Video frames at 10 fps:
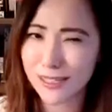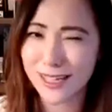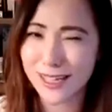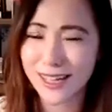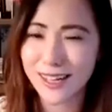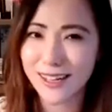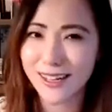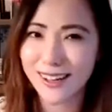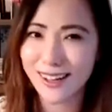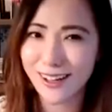
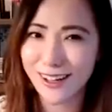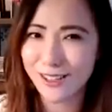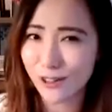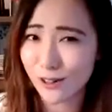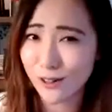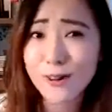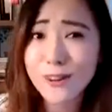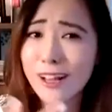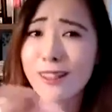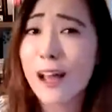in a journal or
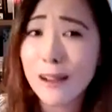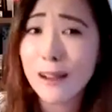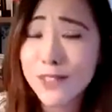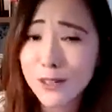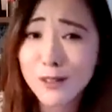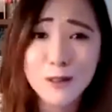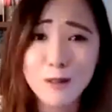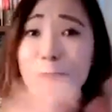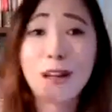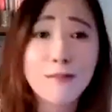like a live journal or
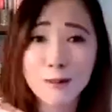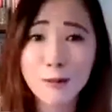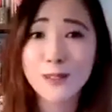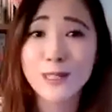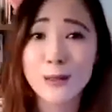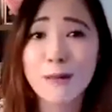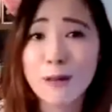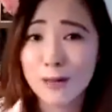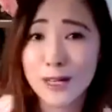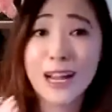whatever we were doing when
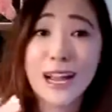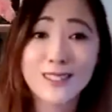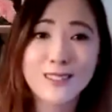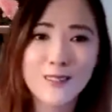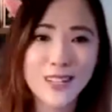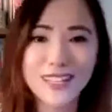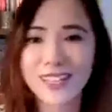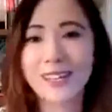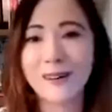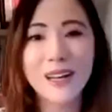we were in high school,
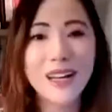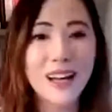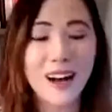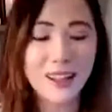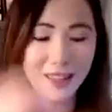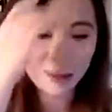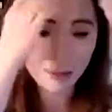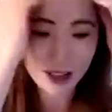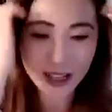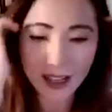online
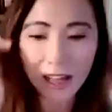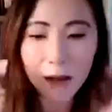blogging.